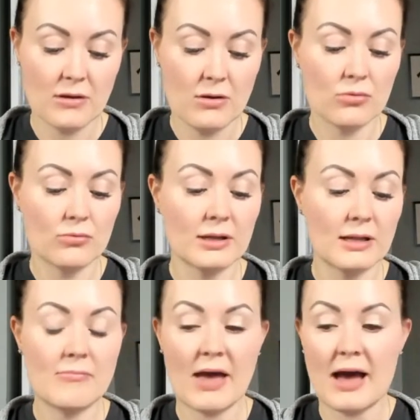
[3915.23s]
Really
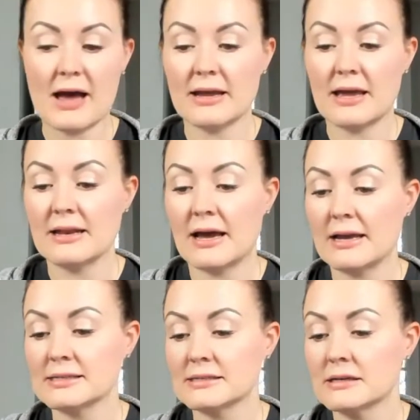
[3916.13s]
bad at
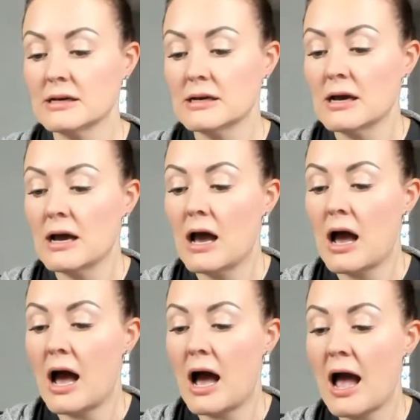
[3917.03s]
night.
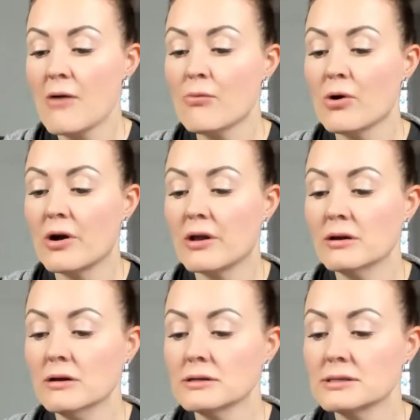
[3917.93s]
I would
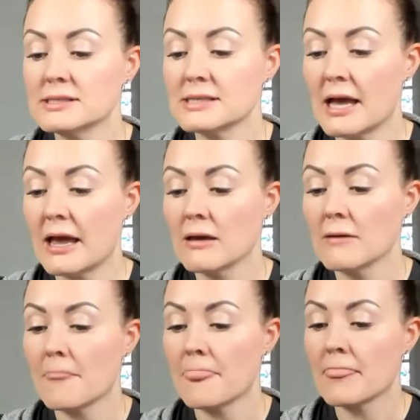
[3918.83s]
say
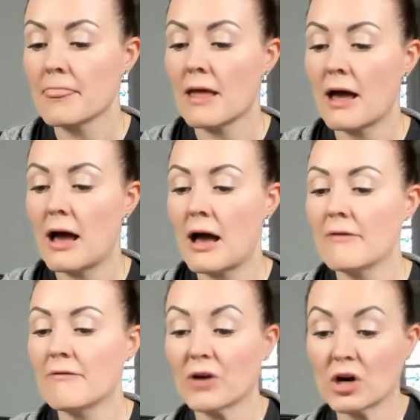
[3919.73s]

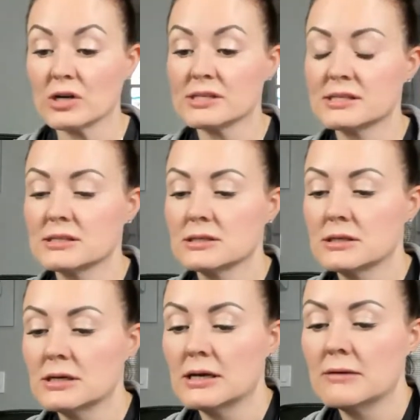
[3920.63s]
first,
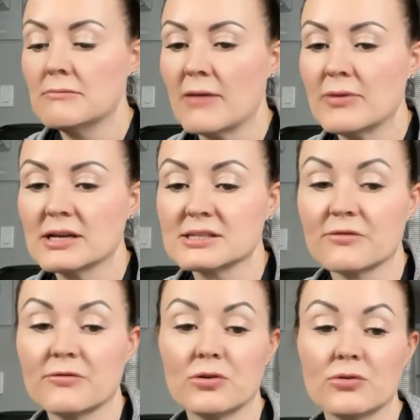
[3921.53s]
maybe it's a
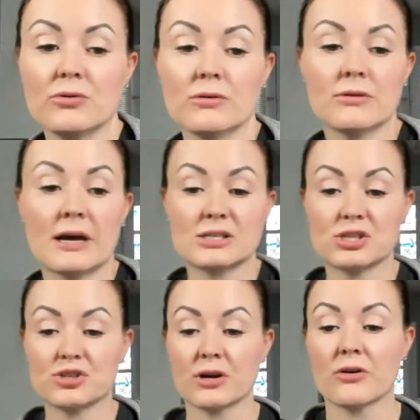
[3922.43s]
food that's
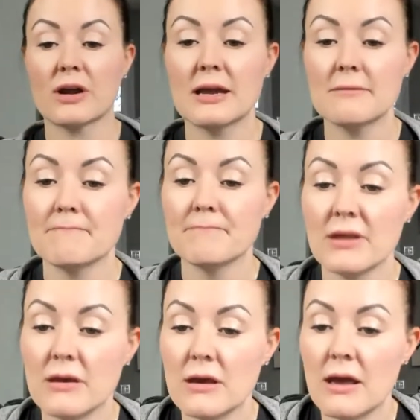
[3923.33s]
triggering it.
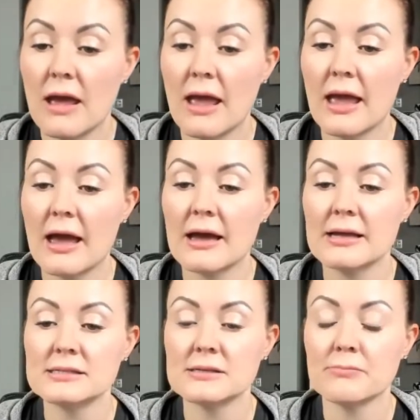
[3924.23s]

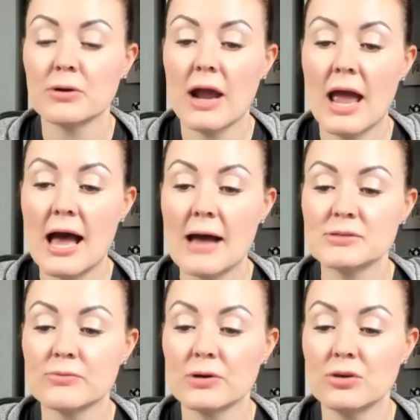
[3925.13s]
And perhaps
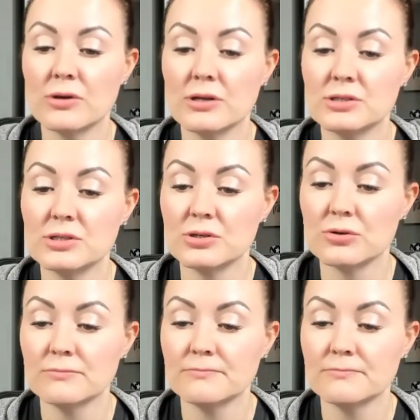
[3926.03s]
what you can do